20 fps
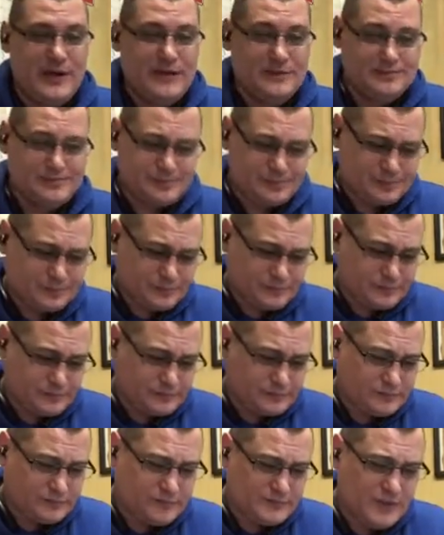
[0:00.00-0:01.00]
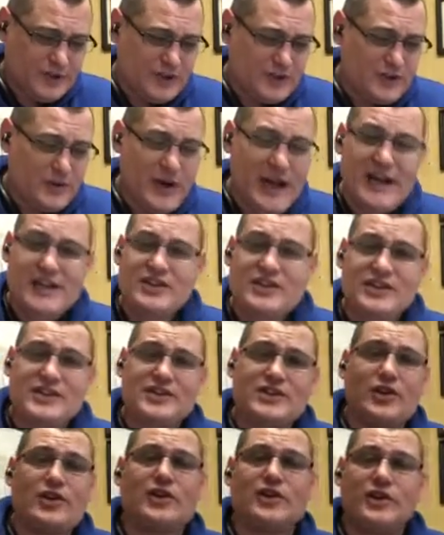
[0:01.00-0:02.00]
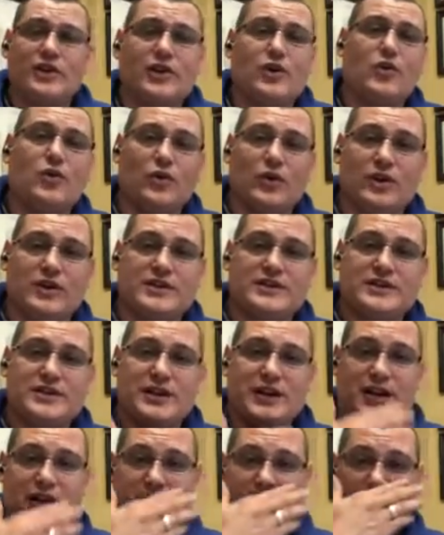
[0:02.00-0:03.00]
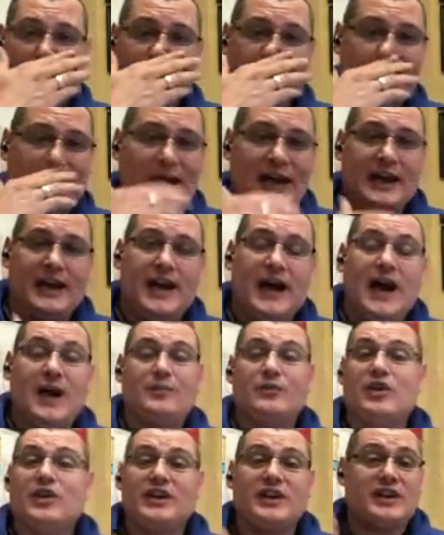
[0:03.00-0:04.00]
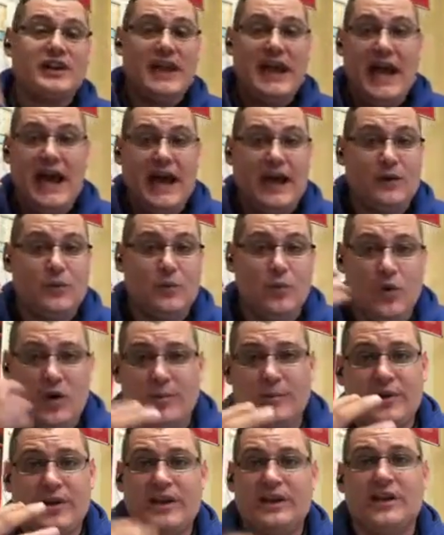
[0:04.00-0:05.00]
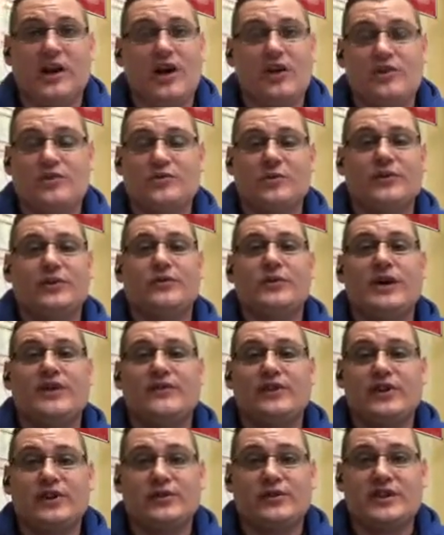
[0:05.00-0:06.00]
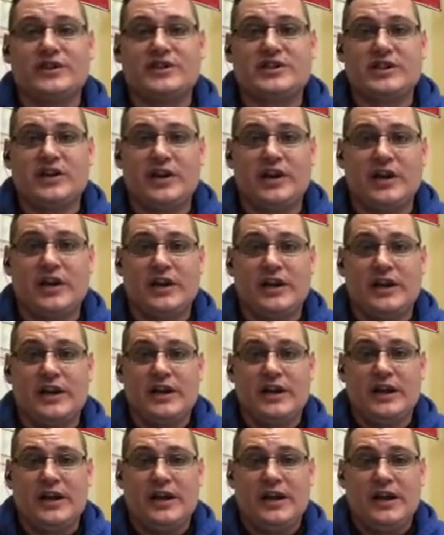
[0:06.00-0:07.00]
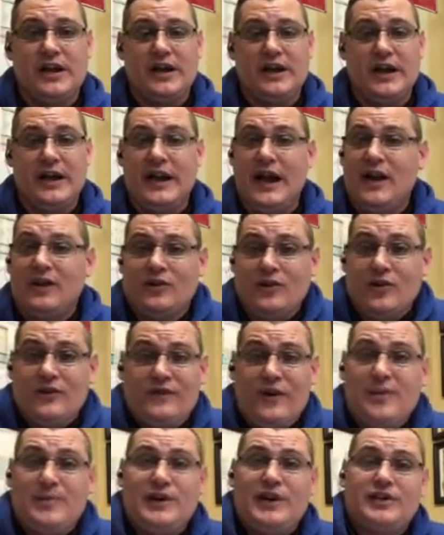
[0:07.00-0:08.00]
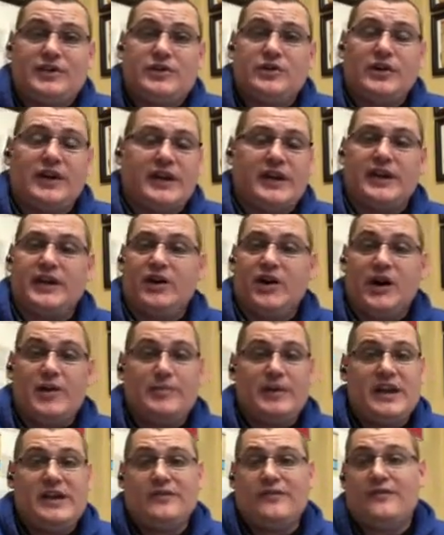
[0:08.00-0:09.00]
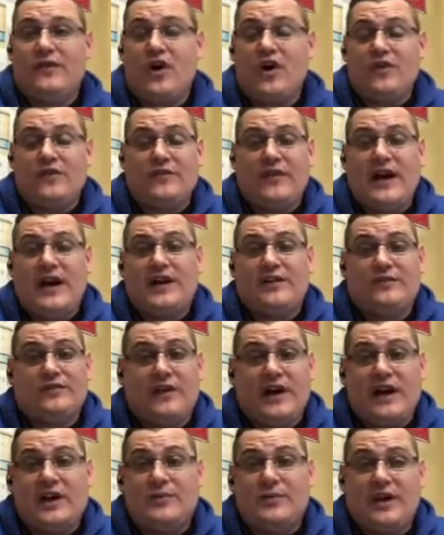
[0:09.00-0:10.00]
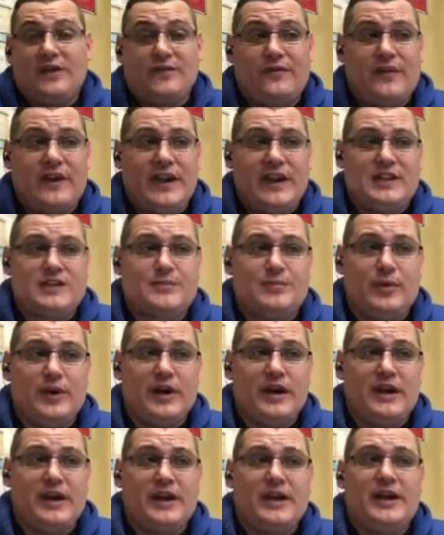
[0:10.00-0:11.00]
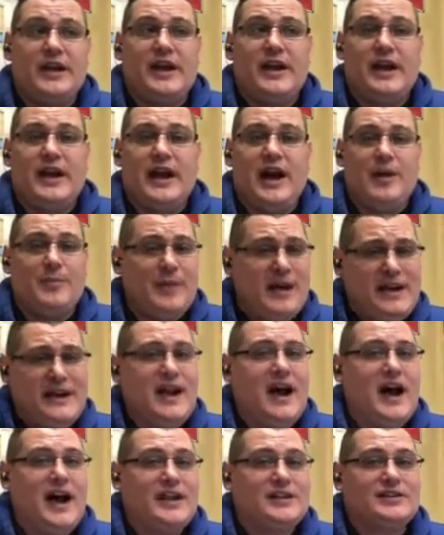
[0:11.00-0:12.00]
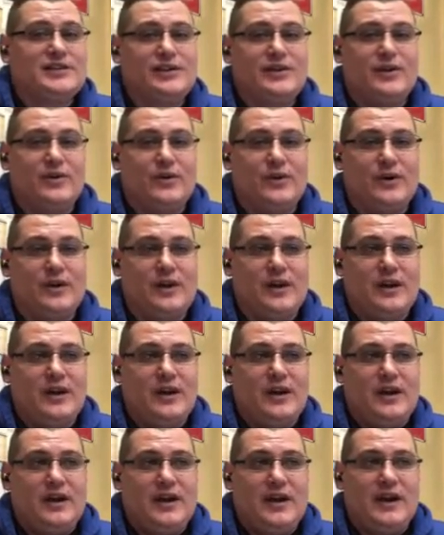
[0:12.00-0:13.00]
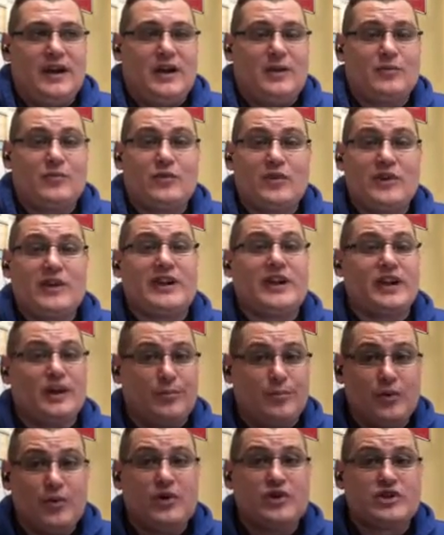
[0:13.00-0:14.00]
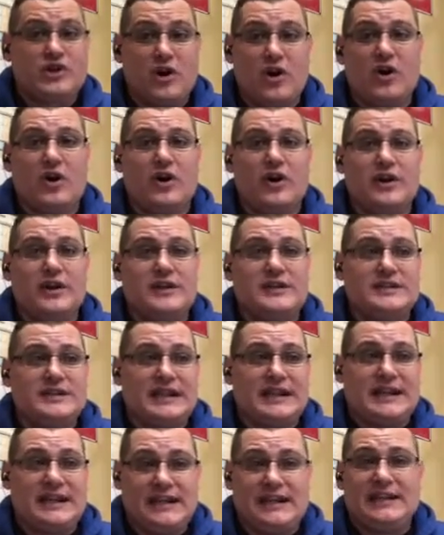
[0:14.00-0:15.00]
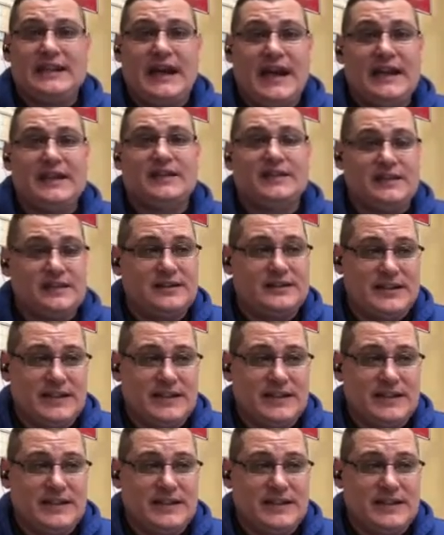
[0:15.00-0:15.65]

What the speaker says: But so I actually started a course that I'm looking to add $1 million worth of revenue this year, and I don't know if I'm going to do it. You know, I may fall flat on my face, but I may not too, and I'm really going to push hard to get that